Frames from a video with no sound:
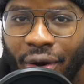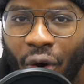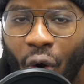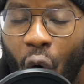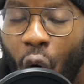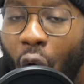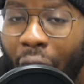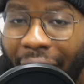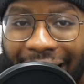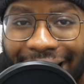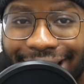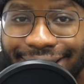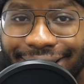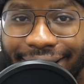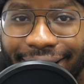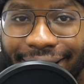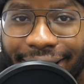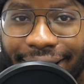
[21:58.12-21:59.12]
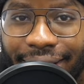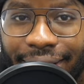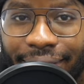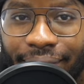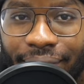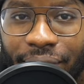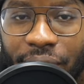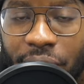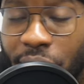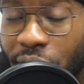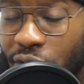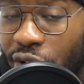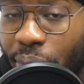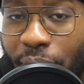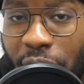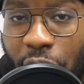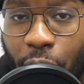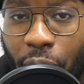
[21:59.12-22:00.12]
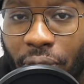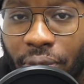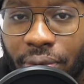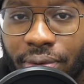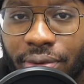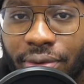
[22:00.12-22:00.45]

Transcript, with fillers: or idea to people.